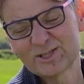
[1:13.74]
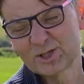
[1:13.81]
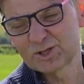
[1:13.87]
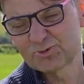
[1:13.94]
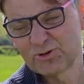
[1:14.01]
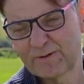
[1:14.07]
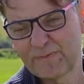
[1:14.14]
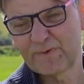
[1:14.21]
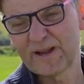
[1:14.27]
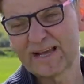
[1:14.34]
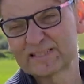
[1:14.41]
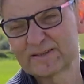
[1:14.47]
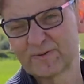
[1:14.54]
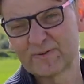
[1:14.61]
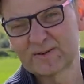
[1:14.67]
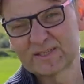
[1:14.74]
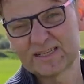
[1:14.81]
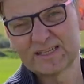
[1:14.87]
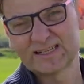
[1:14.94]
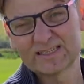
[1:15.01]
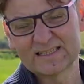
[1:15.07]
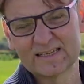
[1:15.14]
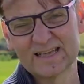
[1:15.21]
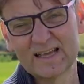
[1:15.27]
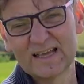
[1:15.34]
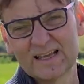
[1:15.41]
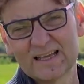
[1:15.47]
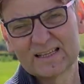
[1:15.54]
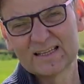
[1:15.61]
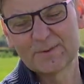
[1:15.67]
just reflective of the season.
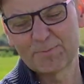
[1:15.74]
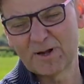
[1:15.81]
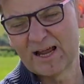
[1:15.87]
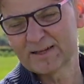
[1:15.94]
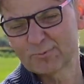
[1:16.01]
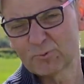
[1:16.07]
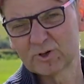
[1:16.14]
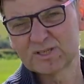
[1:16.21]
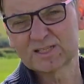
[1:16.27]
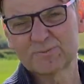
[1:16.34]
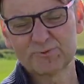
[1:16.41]
The plant wants to